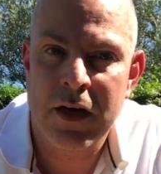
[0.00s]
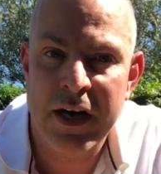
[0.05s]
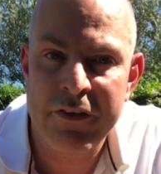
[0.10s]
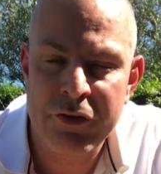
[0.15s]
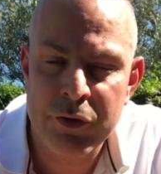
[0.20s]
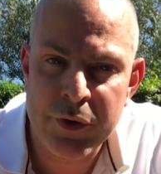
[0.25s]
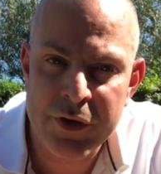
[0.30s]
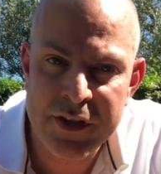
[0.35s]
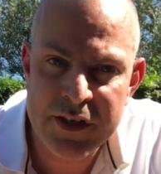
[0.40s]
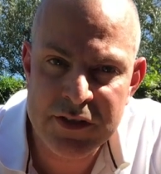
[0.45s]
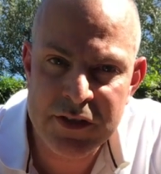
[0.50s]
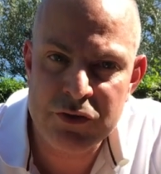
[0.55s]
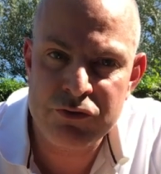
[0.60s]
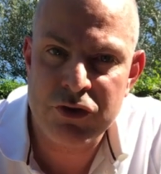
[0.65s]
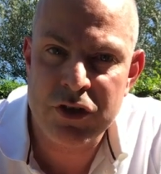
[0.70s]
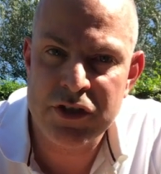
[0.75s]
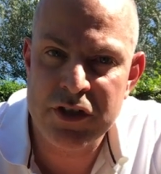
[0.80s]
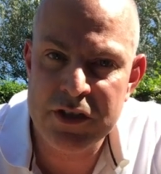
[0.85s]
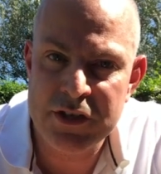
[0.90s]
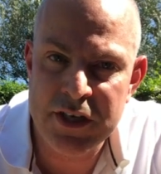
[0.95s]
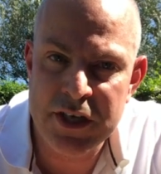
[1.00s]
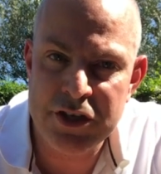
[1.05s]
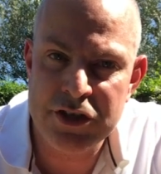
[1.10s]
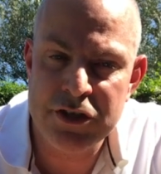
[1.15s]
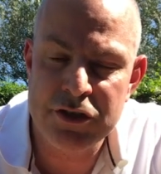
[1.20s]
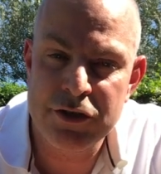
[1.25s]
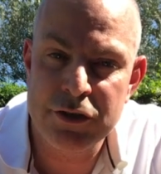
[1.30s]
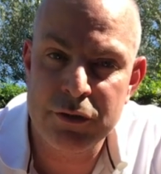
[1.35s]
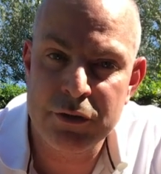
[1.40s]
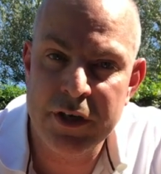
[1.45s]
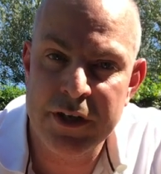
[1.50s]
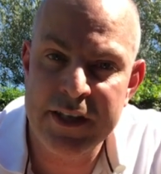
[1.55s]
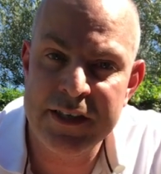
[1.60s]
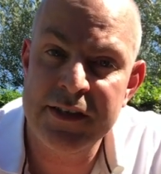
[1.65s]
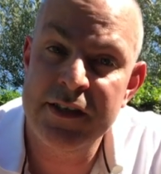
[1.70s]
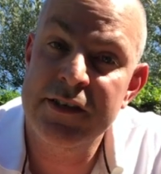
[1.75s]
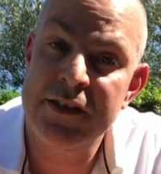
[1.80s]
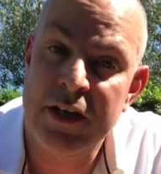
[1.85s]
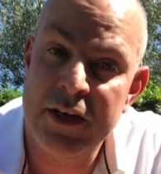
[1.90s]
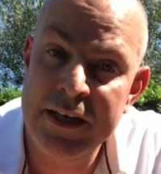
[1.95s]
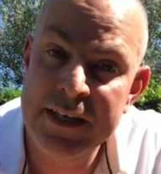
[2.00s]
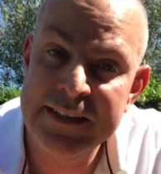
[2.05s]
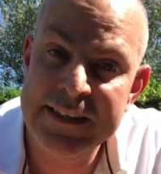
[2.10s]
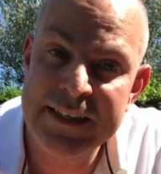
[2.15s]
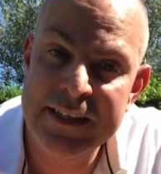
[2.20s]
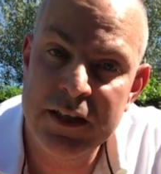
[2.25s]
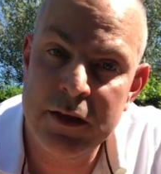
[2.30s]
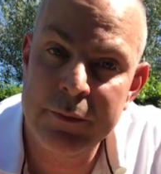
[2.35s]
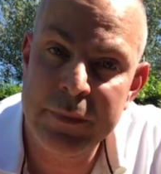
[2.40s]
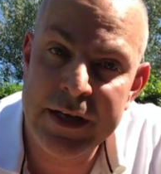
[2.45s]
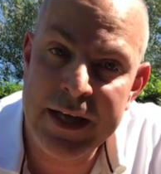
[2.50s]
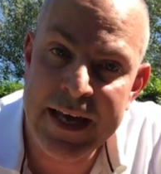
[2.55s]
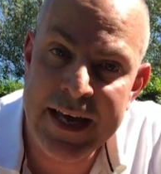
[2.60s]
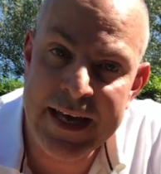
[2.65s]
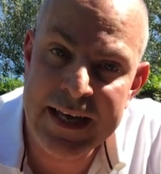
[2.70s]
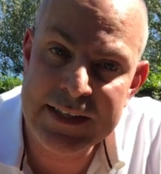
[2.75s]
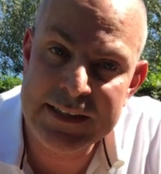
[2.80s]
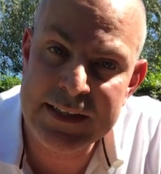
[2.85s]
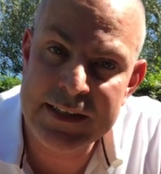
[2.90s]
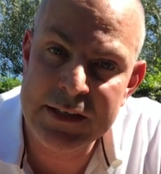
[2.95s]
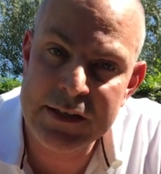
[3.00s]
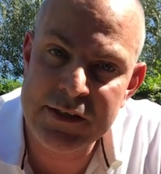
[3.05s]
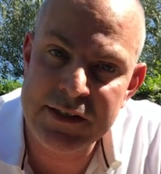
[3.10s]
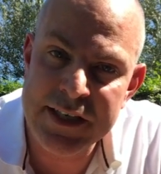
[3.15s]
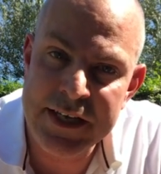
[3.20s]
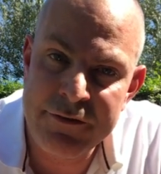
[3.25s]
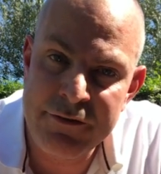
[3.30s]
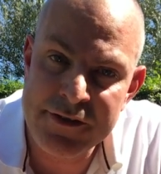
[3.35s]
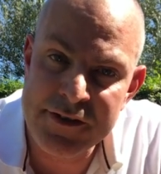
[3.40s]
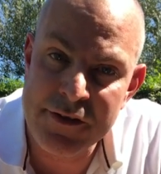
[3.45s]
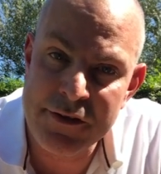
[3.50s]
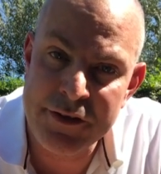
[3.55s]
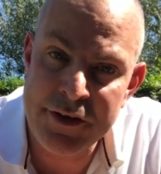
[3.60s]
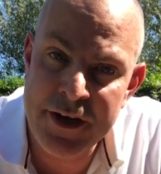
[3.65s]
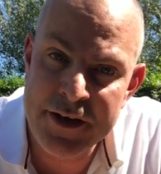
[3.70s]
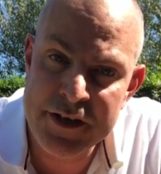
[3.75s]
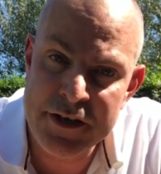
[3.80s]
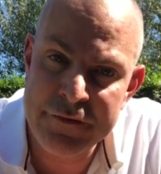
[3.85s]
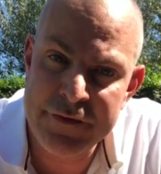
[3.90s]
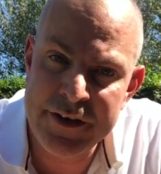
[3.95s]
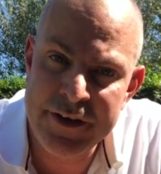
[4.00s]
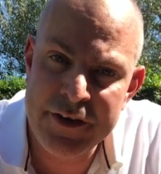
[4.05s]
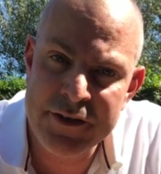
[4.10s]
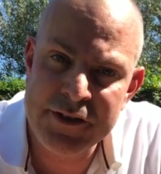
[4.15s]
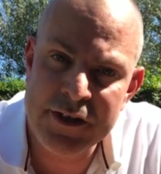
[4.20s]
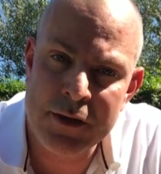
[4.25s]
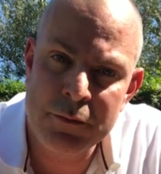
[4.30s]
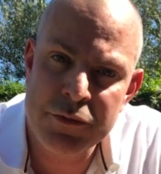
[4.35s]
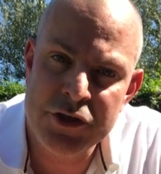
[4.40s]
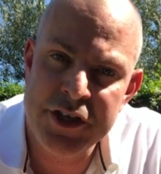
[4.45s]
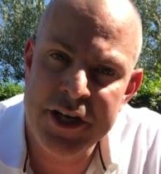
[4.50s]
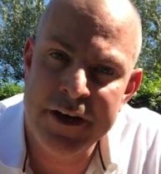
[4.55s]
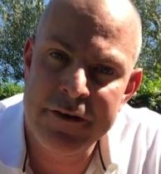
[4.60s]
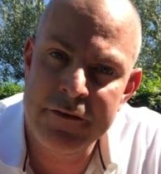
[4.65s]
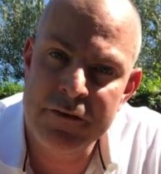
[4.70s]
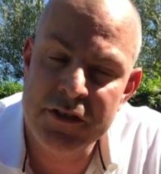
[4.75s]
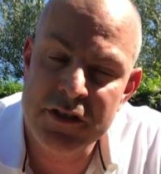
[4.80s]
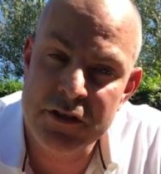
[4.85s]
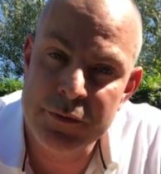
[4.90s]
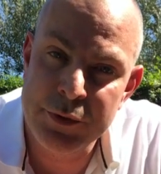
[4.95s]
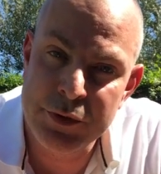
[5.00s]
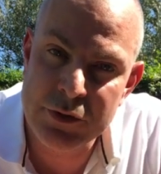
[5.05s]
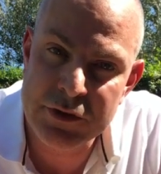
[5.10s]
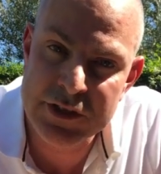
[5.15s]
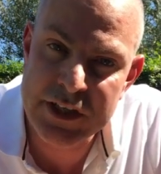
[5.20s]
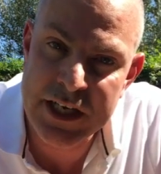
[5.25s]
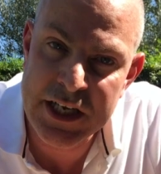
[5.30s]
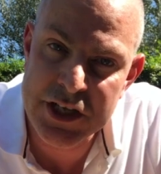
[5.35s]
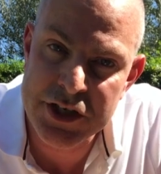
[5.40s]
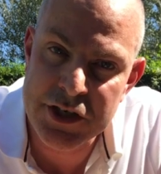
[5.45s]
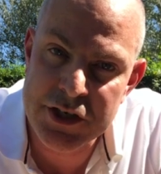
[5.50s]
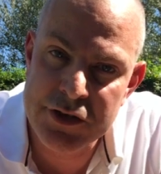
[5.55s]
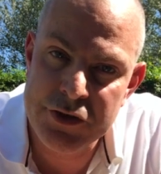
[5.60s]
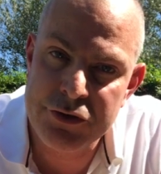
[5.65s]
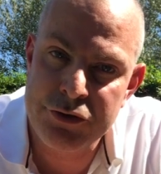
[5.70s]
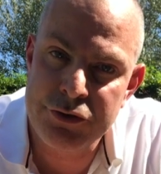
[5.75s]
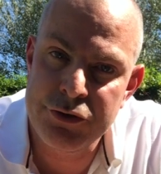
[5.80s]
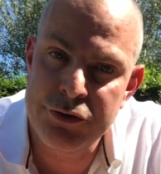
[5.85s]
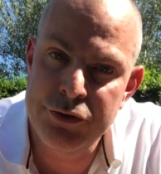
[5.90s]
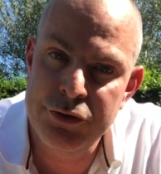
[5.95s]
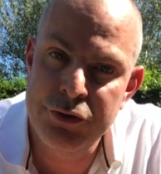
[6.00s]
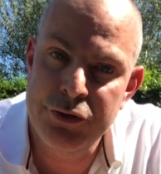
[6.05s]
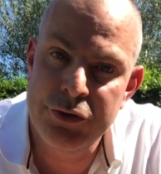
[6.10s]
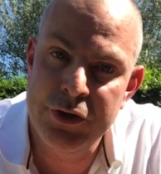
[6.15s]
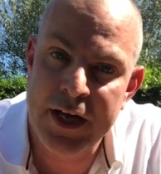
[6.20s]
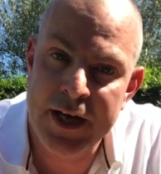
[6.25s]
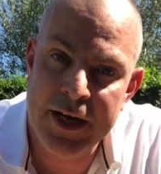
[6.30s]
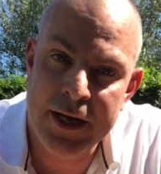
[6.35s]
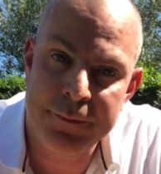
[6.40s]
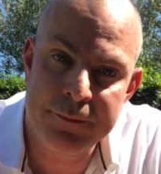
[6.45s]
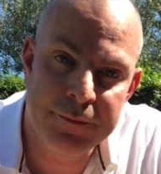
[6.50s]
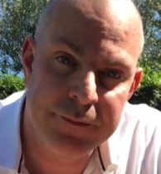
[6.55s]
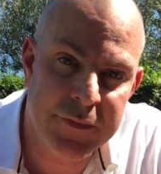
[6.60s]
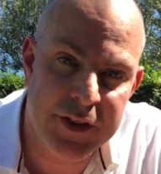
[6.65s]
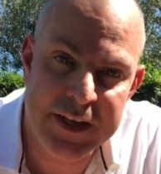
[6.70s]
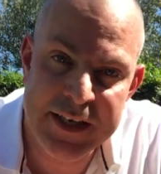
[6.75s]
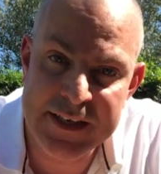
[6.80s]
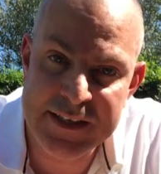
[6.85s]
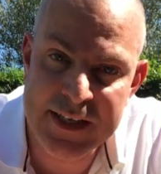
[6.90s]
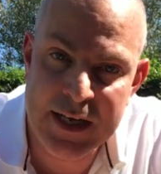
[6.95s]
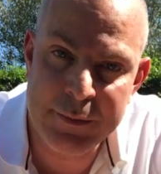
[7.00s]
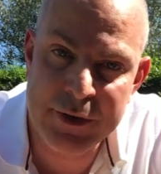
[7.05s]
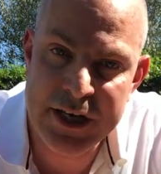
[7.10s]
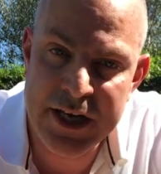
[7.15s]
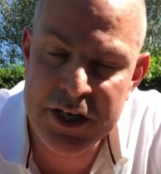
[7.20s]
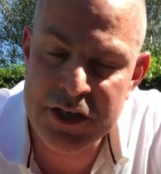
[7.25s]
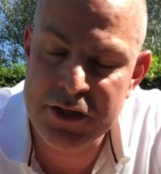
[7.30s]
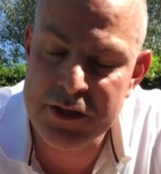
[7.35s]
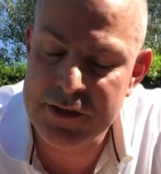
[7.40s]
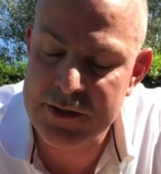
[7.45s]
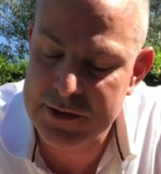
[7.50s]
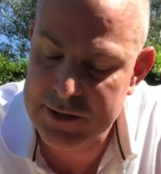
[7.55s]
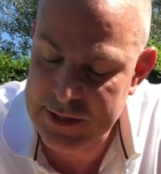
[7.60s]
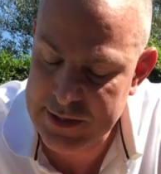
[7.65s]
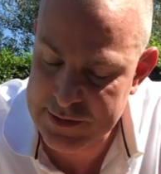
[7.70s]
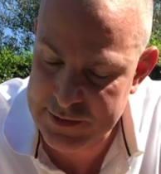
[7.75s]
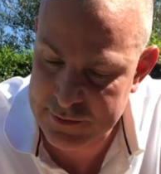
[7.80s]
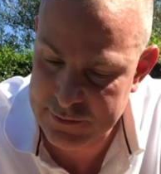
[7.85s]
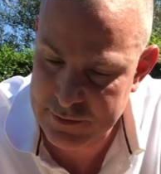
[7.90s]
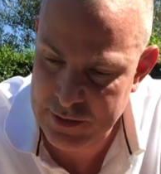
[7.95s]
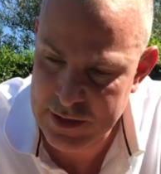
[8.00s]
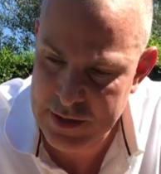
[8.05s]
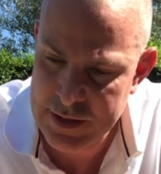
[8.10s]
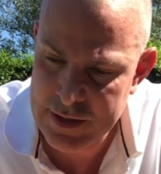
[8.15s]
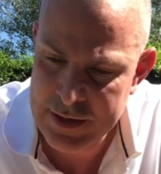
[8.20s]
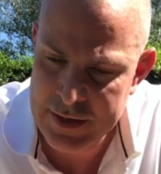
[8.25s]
Hi everyone, this is Ross at Teacher Toolkit. This is idea number 8 in a series of 30 videos I'm sharing to support teachers through the examination season.